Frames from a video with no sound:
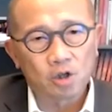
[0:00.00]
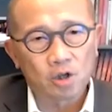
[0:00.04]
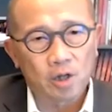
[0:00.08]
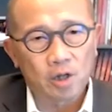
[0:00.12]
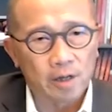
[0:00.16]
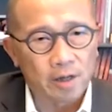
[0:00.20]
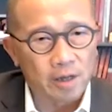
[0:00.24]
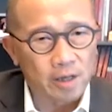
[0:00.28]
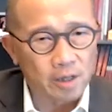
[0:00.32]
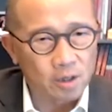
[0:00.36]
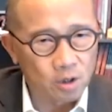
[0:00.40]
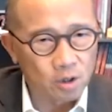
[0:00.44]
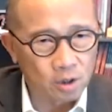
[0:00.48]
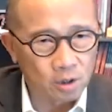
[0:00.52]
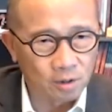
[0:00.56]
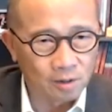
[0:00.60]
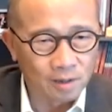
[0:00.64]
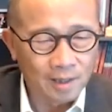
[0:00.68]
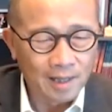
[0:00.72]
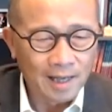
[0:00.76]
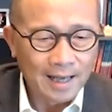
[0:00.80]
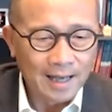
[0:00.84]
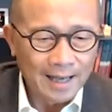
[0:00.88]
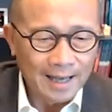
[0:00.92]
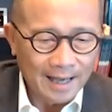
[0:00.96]
generation
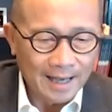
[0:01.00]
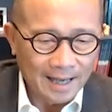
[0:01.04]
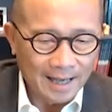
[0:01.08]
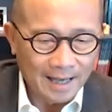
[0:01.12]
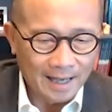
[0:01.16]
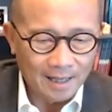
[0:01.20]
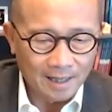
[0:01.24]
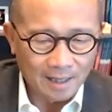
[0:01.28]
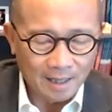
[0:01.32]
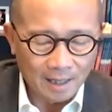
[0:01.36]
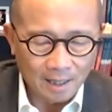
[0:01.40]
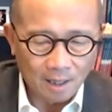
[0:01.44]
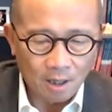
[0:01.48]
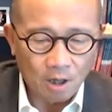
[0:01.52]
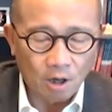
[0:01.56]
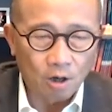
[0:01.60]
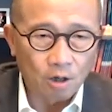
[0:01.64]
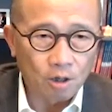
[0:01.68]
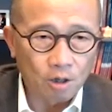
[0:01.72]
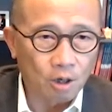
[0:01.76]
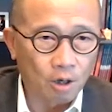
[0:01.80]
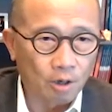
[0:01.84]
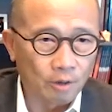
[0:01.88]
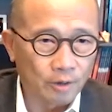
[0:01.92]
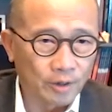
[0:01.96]
in Hong
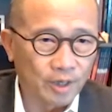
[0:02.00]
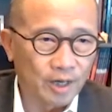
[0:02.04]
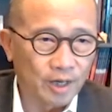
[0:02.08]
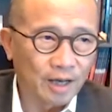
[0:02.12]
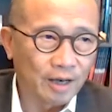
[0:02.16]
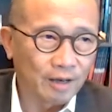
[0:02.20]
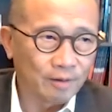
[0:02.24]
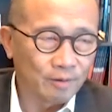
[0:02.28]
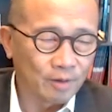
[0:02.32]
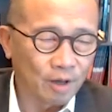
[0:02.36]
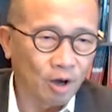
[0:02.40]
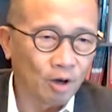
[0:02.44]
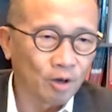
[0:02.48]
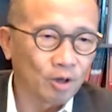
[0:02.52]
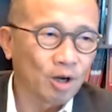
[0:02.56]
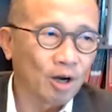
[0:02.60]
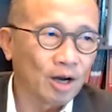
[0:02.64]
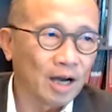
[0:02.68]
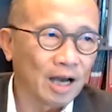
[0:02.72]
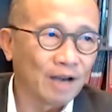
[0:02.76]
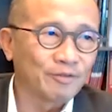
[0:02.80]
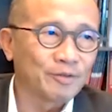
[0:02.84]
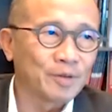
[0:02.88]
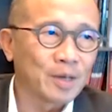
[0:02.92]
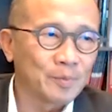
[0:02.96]
Kong, Hong Kong
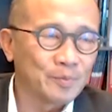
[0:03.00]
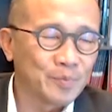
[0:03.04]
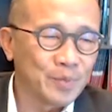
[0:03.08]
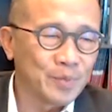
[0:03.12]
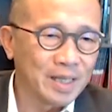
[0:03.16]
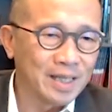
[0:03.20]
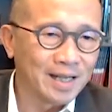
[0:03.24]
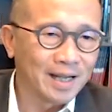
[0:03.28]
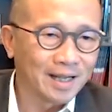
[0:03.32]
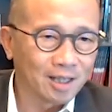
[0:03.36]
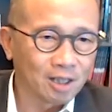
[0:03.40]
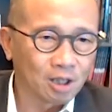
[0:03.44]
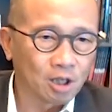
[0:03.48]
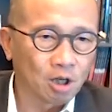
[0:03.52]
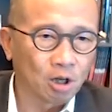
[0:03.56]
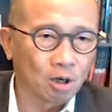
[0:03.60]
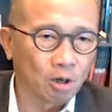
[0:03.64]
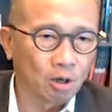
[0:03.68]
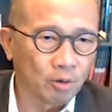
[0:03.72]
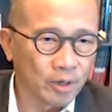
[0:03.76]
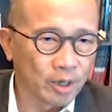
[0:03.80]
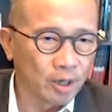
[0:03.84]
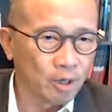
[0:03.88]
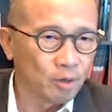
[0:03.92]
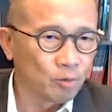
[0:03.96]
having been under
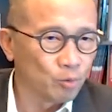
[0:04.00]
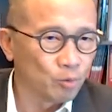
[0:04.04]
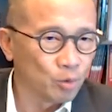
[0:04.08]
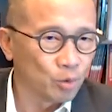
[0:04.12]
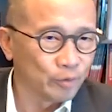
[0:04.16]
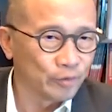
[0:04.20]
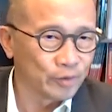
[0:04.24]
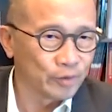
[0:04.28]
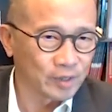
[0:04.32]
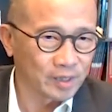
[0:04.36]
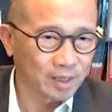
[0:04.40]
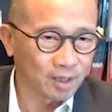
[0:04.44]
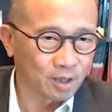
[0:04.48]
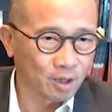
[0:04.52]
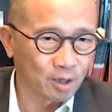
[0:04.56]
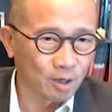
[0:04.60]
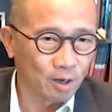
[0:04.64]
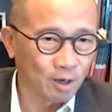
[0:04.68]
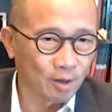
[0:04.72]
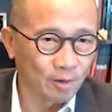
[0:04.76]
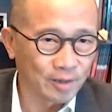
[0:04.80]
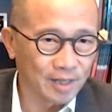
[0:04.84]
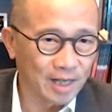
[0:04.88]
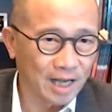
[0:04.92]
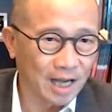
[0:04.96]
colonial rule for such a
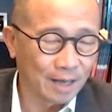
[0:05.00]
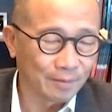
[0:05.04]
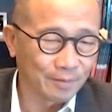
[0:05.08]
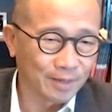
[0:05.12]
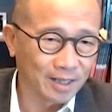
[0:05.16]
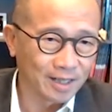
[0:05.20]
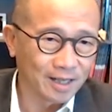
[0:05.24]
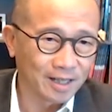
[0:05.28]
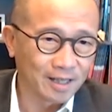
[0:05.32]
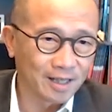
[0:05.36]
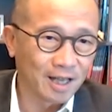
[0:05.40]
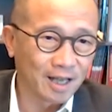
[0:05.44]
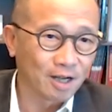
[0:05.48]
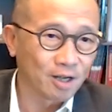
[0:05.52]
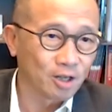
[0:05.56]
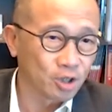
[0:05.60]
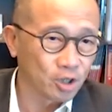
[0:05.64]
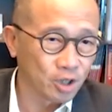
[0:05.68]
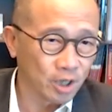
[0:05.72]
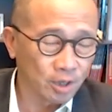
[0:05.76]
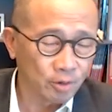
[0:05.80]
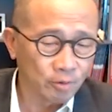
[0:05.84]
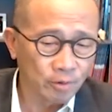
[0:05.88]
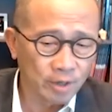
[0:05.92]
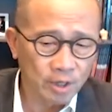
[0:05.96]
long time, that the younger
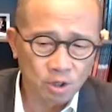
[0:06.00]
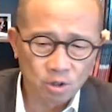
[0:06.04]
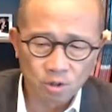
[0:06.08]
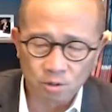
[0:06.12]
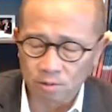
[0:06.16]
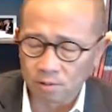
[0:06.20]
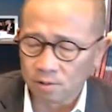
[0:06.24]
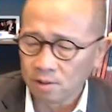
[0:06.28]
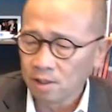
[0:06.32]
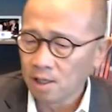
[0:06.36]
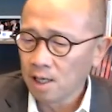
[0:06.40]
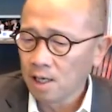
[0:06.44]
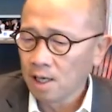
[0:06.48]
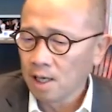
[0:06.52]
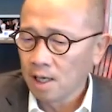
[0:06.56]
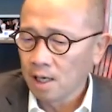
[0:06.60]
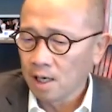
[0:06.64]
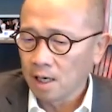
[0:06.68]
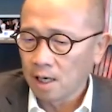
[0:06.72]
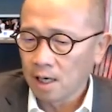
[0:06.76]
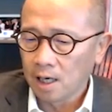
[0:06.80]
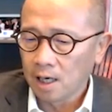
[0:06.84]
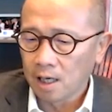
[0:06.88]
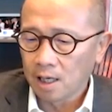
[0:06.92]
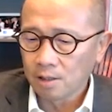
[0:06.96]
generation
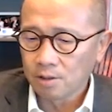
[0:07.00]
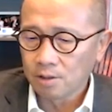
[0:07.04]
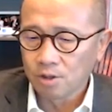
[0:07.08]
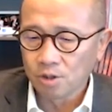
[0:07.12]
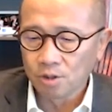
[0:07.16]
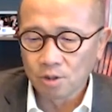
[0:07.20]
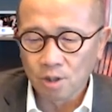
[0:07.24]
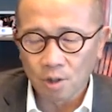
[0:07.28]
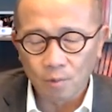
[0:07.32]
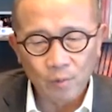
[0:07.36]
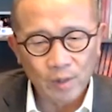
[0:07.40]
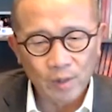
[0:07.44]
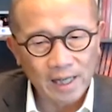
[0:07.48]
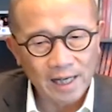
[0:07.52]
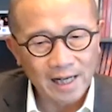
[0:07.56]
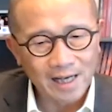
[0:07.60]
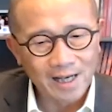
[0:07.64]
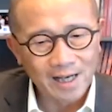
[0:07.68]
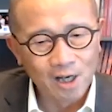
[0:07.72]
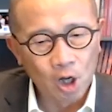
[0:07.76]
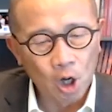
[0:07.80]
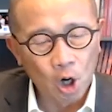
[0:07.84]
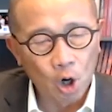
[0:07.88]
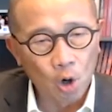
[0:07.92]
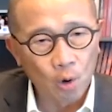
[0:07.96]
do not really
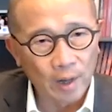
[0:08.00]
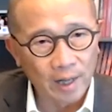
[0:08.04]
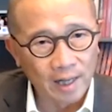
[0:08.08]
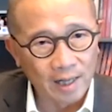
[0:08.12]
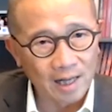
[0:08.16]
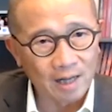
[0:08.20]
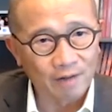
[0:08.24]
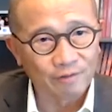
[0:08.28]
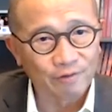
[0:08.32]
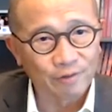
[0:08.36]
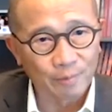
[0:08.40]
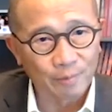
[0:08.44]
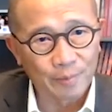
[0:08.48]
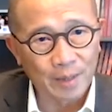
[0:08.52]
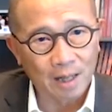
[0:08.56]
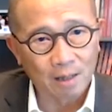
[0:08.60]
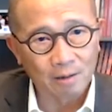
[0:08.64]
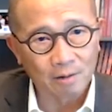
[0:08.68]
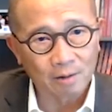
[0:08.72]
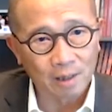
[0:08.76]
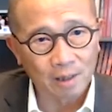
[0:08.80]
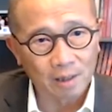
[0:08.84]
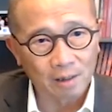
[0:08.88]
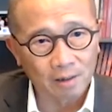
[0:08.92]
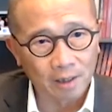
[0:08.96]
know enough about
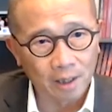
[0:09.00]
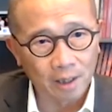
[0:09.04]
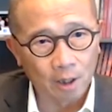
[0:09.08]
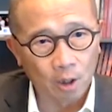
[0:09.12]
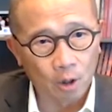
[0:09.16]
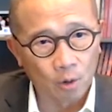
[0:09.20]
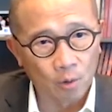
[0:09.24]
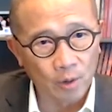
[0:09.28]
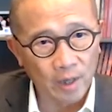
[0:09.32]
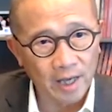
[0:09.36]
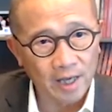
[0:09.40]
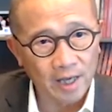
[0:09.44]
their own